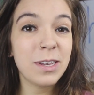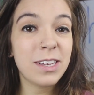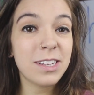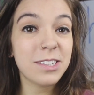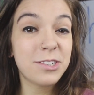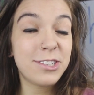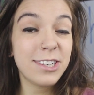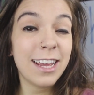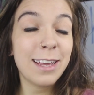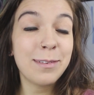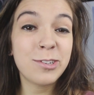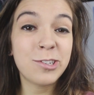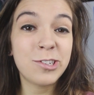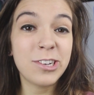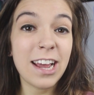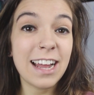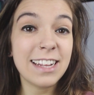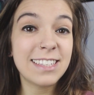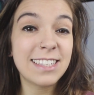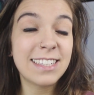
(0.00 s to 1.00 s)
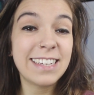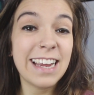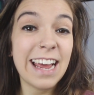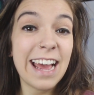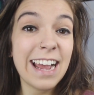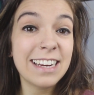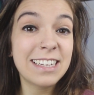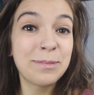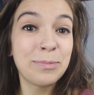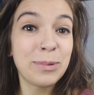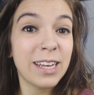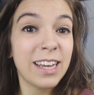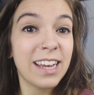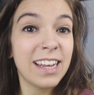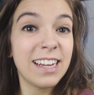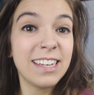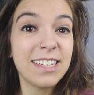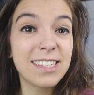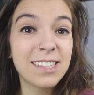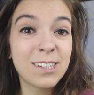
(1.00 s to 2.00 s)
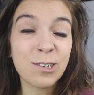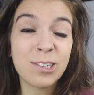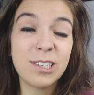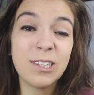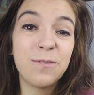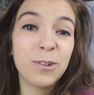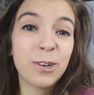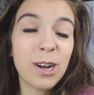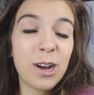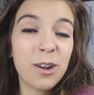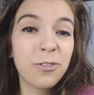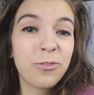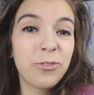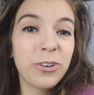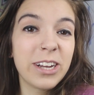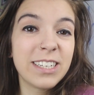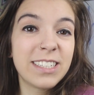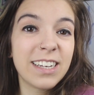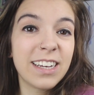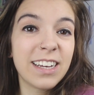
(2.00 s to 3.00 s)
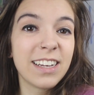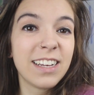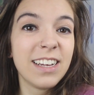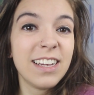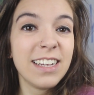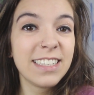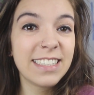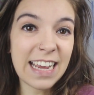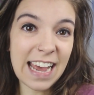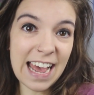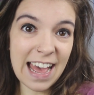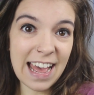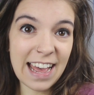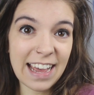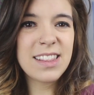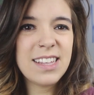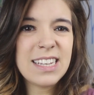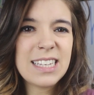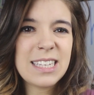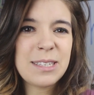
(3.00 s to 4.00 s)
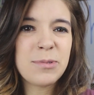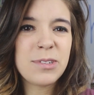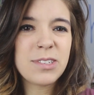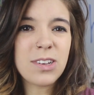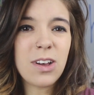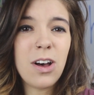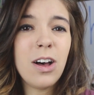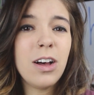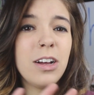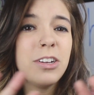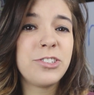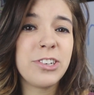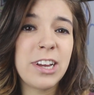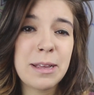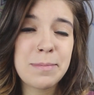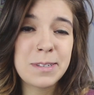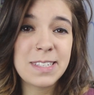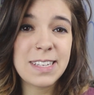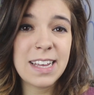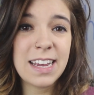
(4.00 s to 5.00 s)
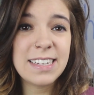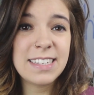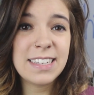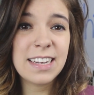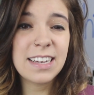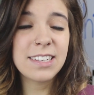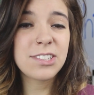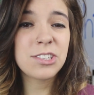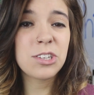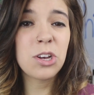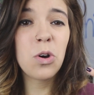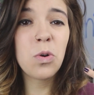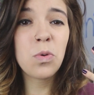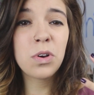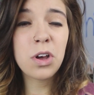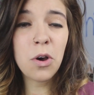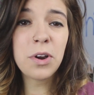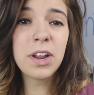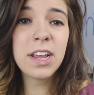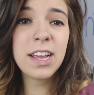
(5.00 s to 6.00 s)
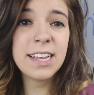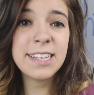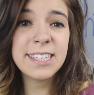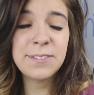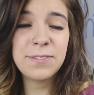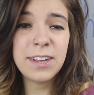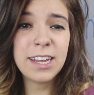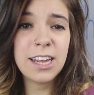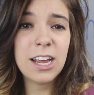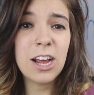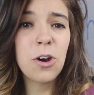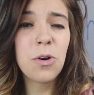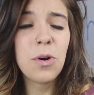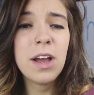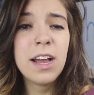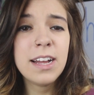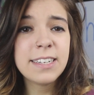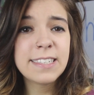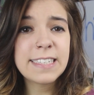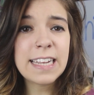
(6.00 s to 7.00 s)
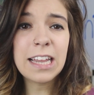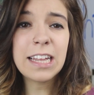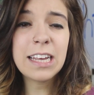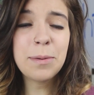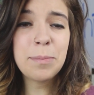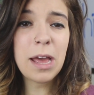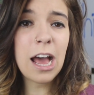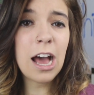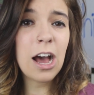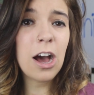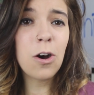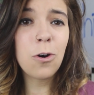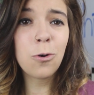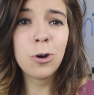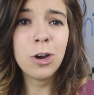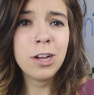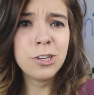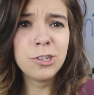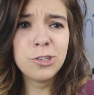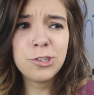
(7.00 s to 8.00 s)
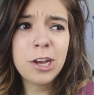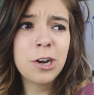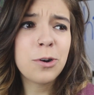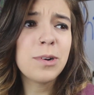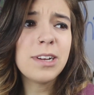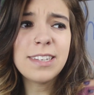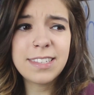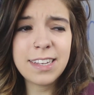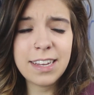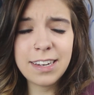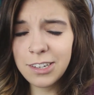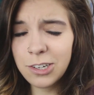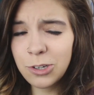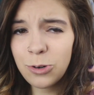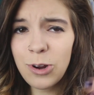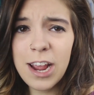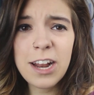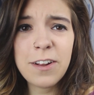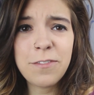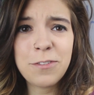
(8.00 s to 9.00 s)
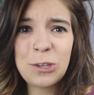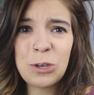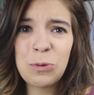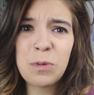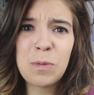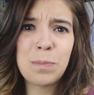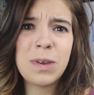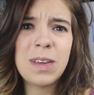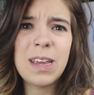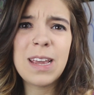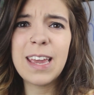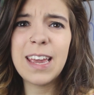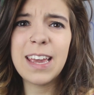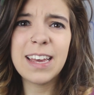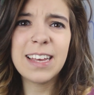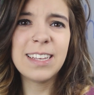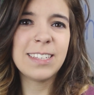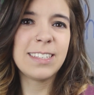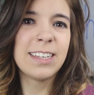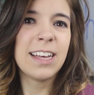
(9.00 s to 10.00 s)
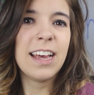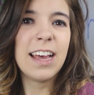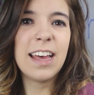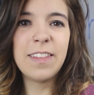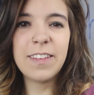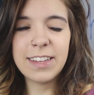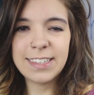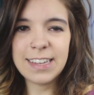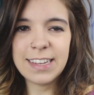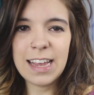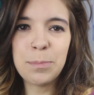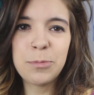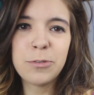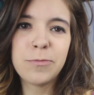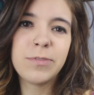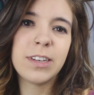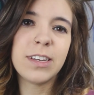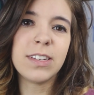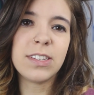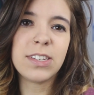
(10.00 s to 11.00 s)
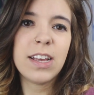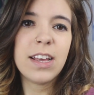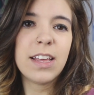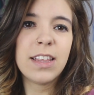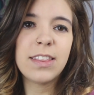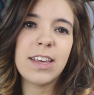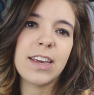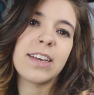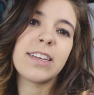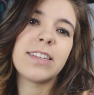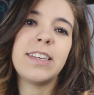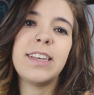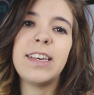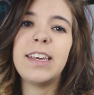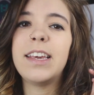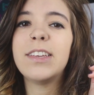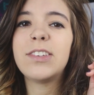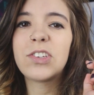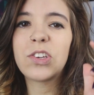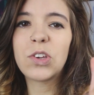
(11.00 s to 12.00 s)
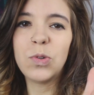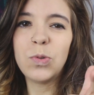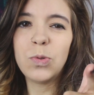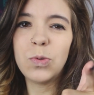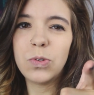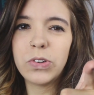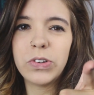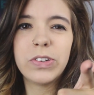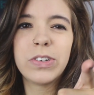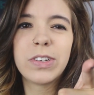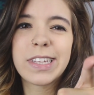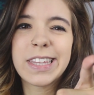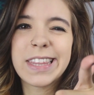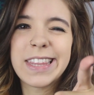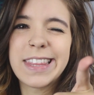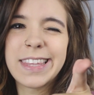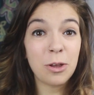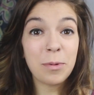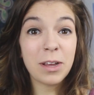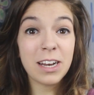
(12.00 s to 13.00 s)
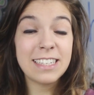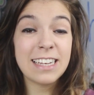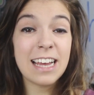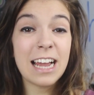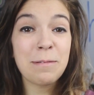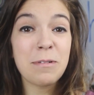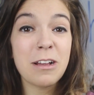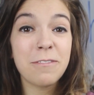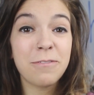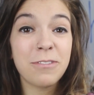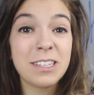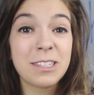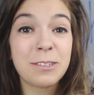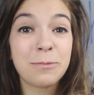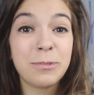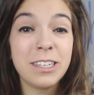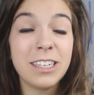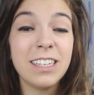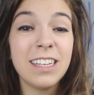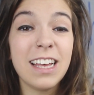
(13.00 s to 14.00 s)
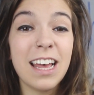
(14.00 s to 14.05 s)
because James Chats tagged me in his Thirsty for Connor Franta tag. This was all James's idea, so go to his video, tell him how generous and great of a human being he is, and that Soundproof Liz thinks he's cool. So I'm gonna tag my friends Will